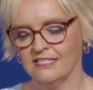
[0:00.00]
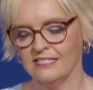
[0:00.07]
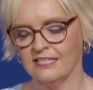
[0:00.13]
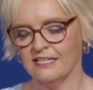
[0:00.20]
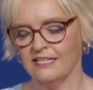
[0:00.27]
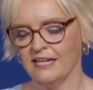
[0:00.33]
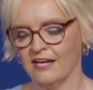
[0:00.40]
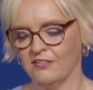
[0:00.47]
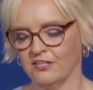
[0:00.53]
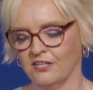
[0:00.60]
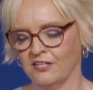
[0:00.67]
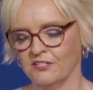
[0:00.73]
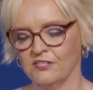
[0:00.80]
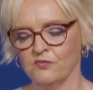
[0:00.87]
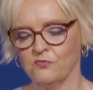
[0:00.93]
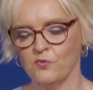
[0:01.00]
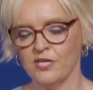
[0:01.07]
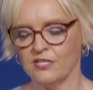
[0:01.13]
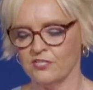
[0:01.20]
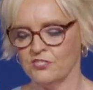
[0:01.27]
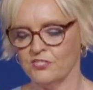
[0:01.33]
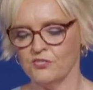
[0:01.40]
Together,
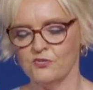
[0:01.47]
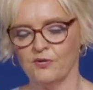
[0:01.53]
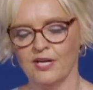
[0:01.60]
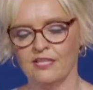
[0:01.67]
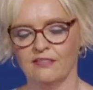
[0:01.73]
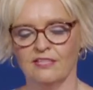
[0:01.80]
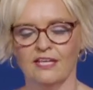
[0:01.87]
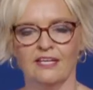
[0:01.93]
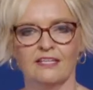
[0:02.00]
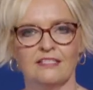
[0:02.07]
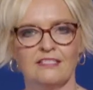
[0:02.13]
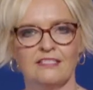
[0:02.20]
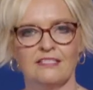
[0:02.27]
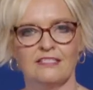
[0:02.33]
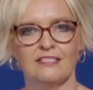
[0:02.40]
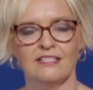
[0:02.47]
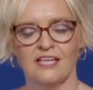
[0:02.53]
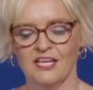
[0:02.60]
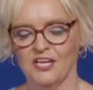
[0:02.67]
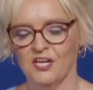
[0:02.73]
we can do great things."